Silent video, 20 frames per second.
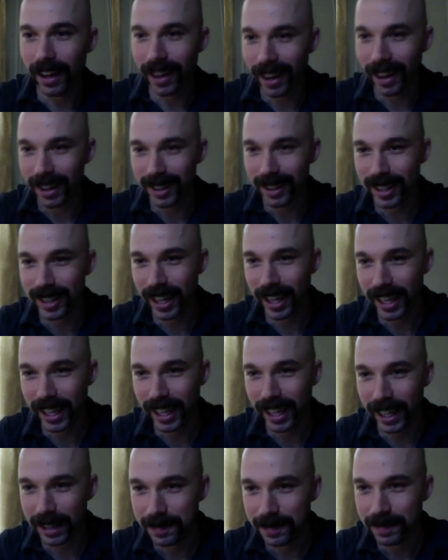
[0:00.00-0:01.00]

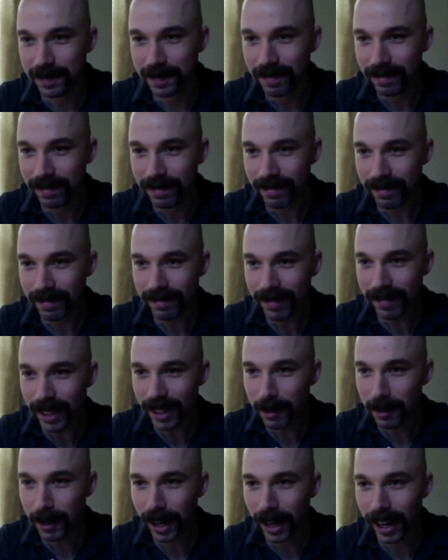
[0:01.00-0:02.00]
second,
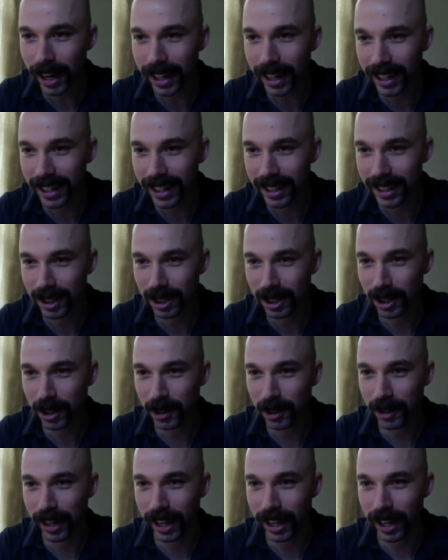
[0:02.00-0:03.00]
but I can show
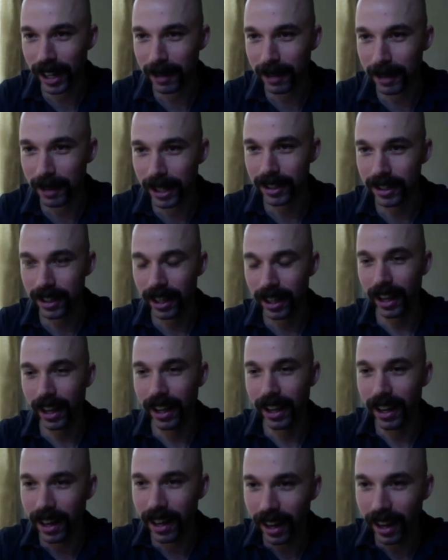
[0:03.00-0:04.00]
you an image
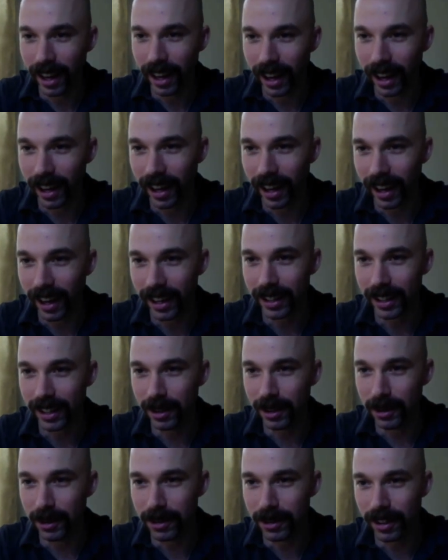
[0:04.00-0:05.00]
that I
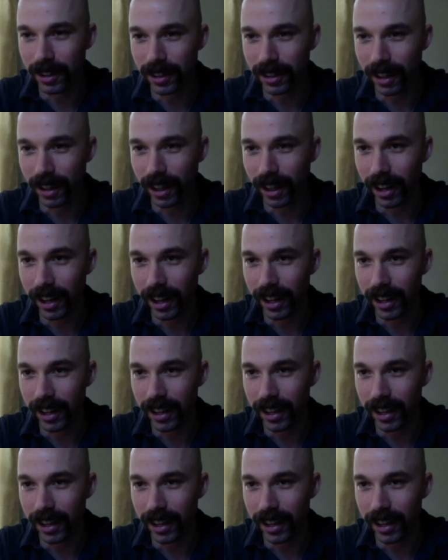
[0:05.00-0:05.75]
used a lot,